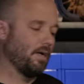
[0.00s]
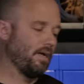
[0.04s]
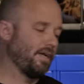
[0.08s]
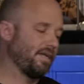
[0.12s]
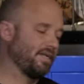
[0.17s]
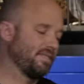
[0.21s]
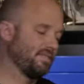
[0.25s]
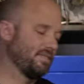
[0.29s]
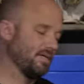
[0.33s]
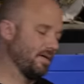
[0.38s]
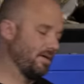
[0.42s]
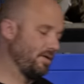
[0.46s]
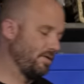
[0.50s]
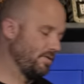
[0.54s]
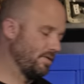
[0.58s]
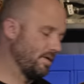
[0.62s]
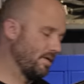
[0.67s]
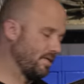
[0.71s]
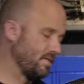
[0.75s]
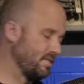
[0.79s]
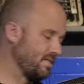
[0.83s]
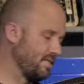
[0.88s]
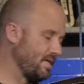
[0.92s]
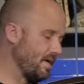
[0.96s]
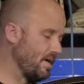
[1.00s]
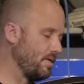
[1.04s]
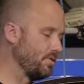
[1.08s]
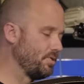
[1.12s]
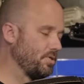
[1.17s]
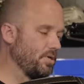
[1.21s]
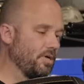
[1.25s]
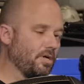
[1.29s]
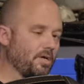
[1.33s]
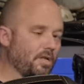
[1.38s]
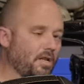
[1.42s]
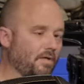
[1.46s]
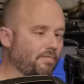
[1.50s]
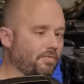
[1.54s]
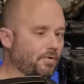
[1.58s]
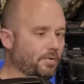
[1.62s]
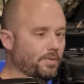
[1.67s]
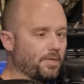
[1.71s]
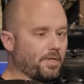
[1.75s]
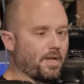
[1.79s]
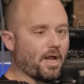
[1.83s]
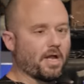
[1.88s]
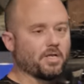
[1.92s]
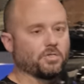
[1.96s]
I can tell you that it sounds good. I've heard
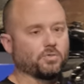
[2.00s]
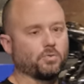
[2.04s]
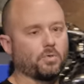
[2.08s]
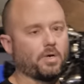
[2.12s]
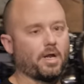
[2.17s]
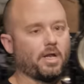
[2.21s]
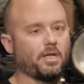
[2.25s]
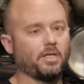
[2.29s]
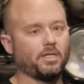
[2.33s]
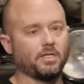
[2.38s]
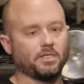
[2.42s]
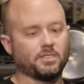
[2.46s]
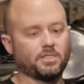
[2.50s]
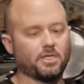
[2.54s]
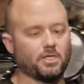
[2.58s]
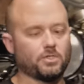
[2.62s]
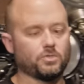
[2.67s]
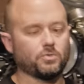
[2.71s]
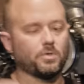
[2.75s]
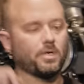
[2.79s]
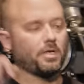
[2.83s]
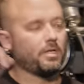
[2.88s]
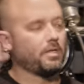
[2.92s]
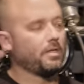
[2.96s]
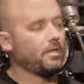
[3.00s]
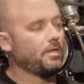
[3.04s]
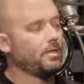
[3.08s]
the guys riding it, test riding